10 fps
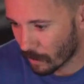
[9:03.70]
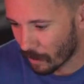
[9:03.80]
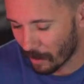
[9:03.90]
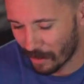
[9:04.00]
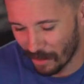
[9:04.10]
A
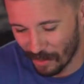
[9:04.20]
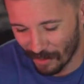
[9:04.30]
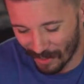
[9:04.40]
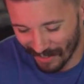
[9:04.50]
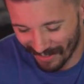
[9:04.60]
sausage
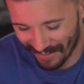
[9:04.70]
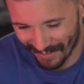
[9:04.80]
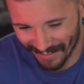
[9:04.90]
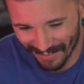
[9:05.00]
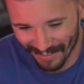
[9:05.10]
and...
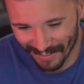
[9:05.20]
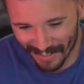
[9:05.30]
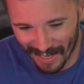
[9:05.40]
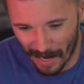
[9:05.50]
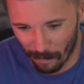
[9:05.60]

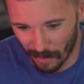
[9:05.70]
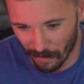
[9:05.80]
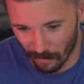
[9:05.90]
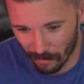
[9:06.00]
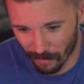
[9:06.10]
Stop
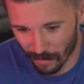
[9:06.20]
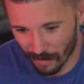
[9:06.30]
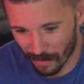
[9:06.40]
it, you.